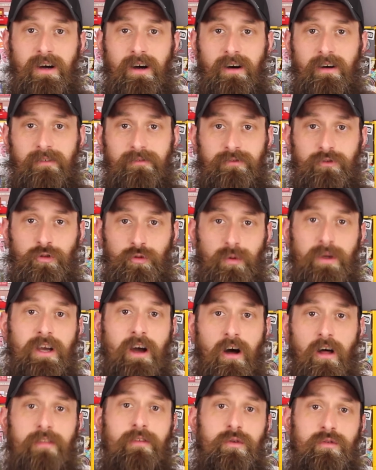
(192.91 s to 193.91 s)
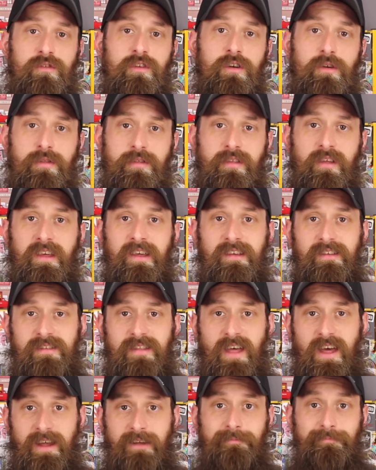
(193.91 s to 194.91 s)
of doing all those little
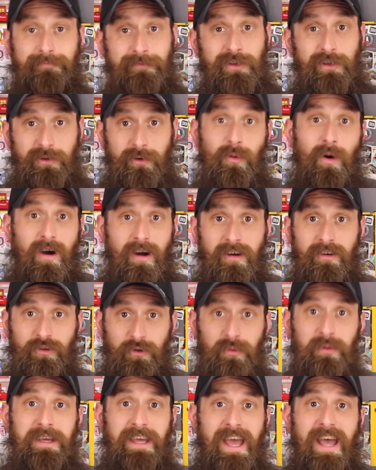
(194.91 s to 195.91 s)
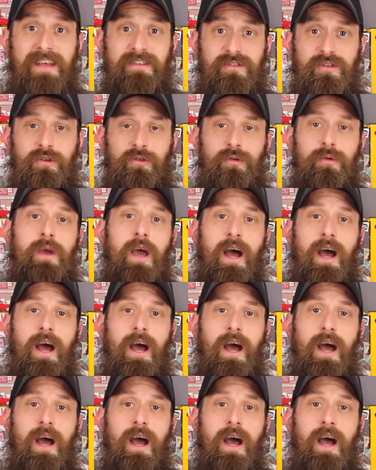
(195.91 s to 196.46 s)
things that you are doing as the new